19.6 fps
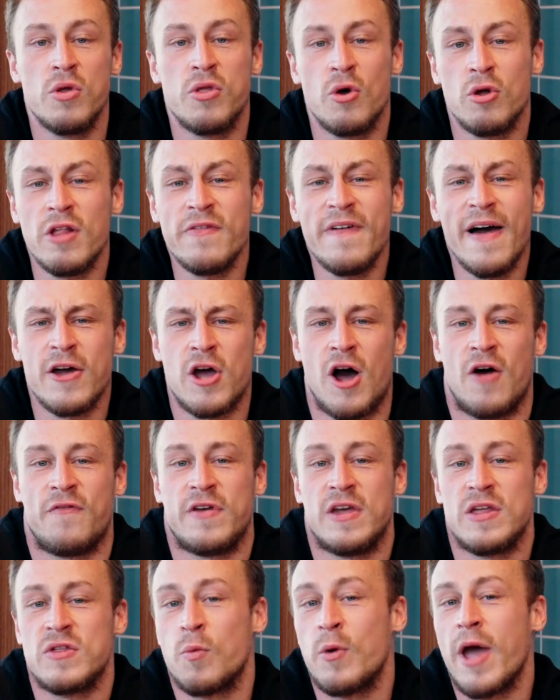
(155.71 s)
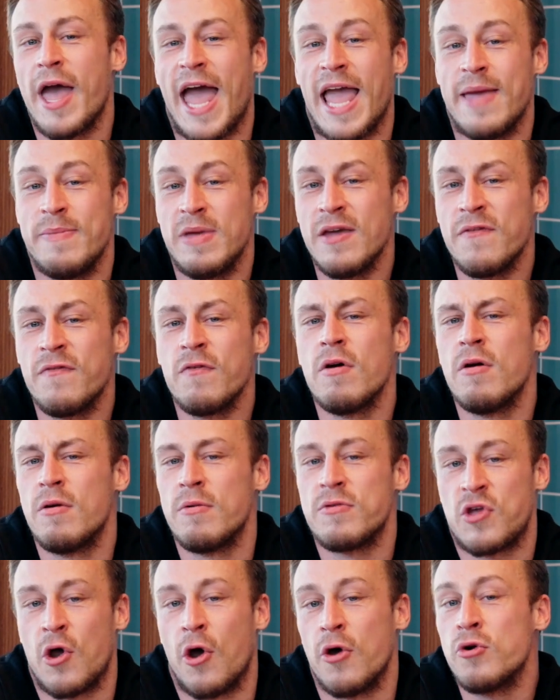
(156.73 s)
all of our coffees, we're aiming for a
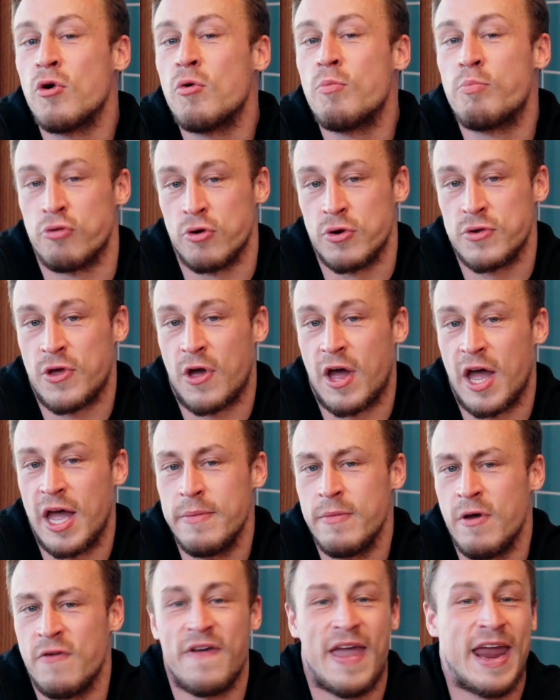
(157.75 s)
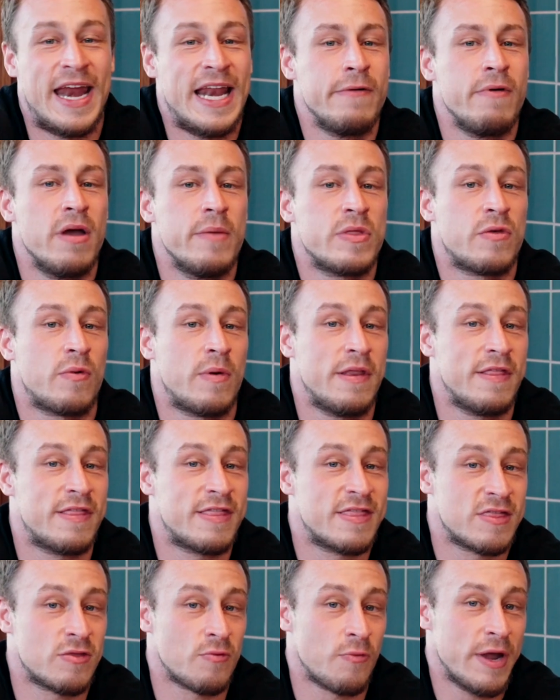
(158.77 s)
total brew time of anywhere between
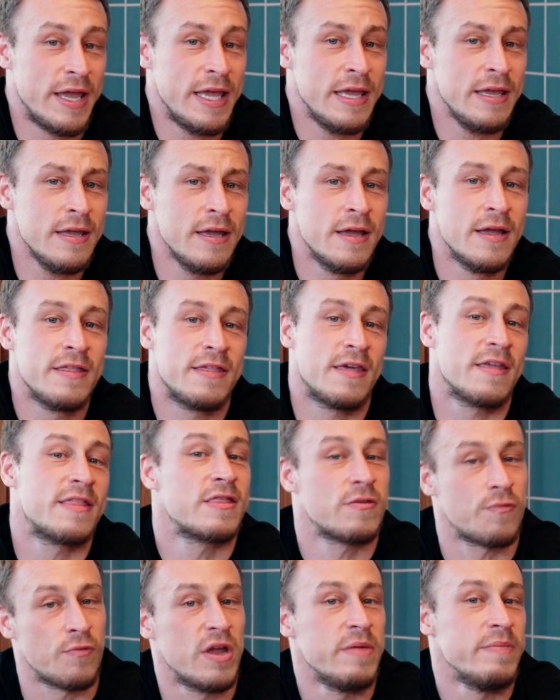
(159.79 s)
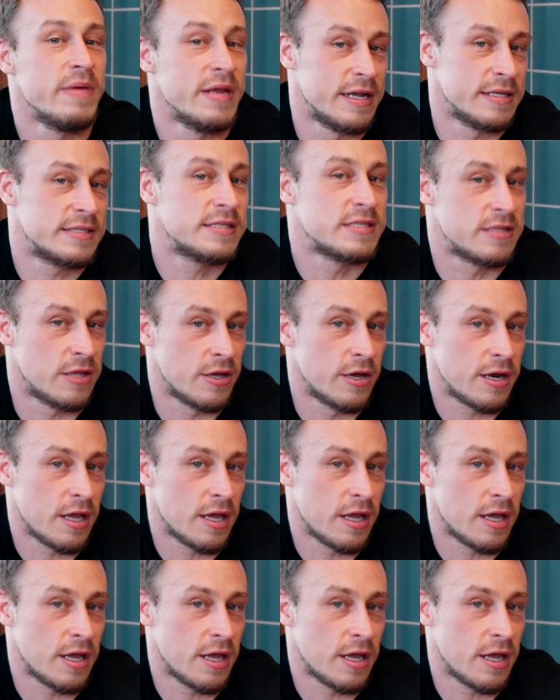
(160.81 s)
3 to 3 minutes 30.